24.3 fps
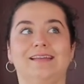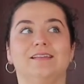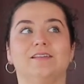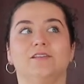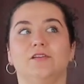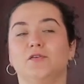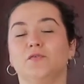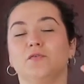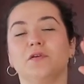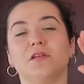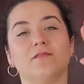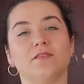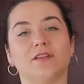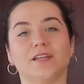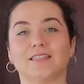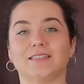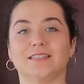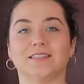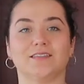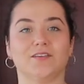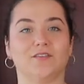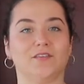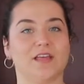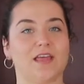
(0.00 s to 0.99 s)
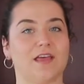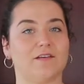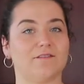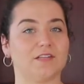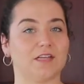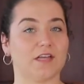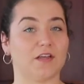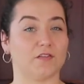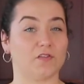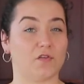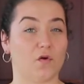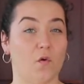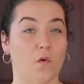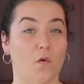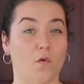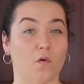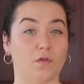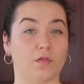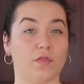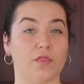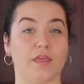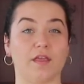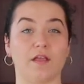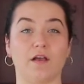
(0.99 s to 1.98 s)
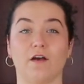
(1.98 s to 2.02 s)
You don't even necessarily have to cut the whole
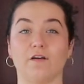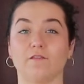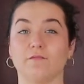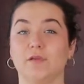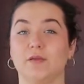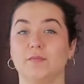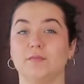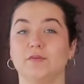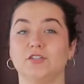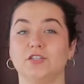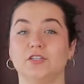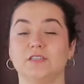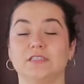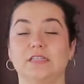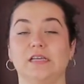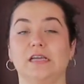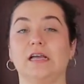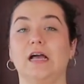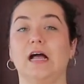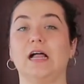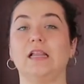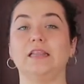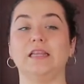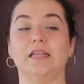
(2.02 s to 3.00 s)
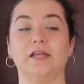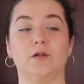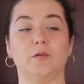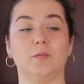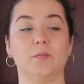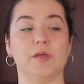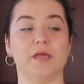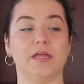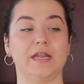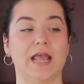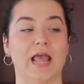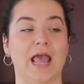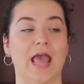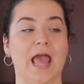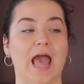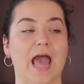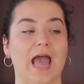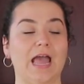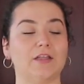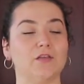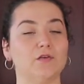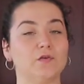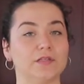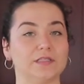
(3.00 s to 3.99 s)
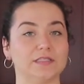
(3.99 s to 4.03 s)
thing off, maybe just like a little bit.
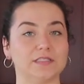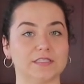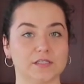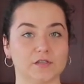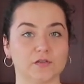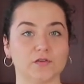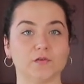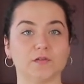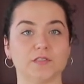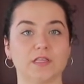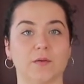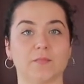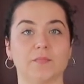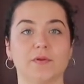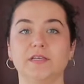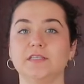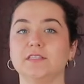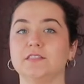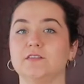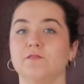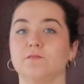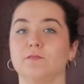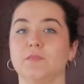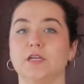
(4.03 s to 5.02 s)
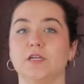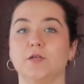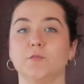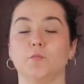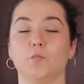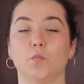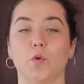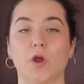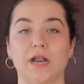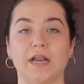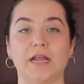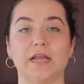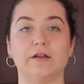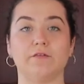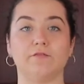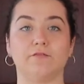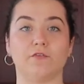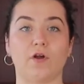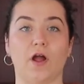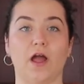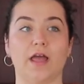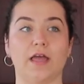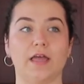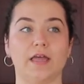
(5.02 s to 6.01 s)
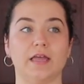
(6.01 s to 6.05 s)
And you can still use that piece of meat, bread it,
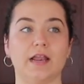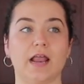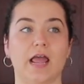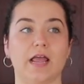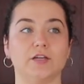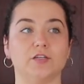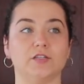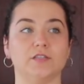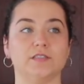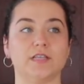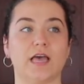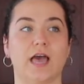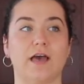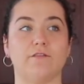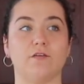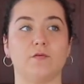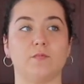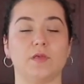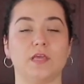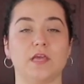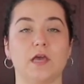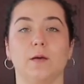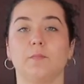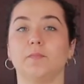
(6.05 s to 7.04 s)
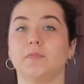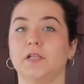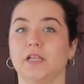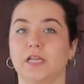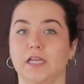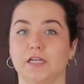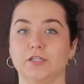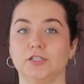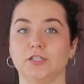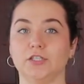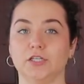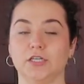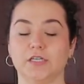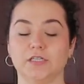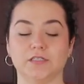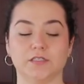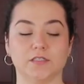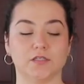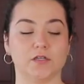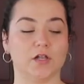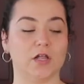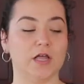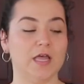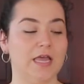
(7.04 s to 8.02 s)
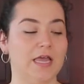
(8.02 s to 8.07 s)
fry it, and just have it be a plain
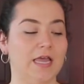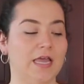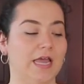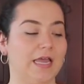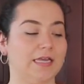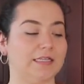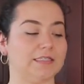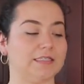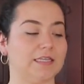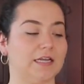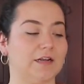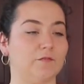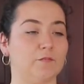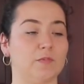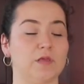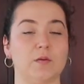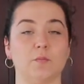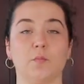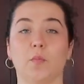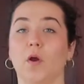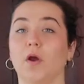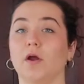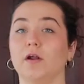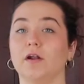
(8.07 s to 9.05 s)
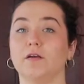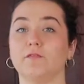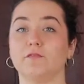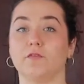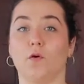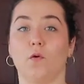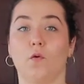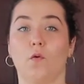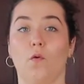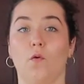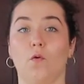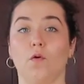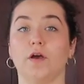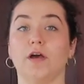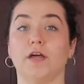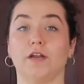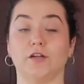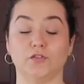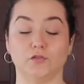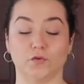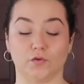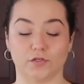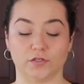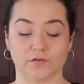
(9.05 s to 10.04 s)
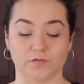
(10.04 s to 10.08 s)
schnitzel instead of being part of the whole
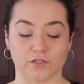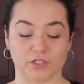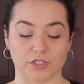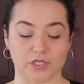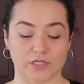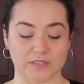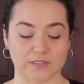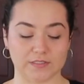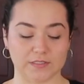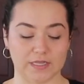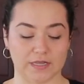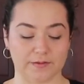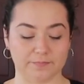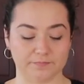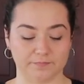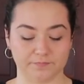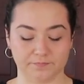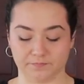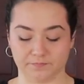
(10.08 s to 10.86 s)
Karadjordjeva Šnicla.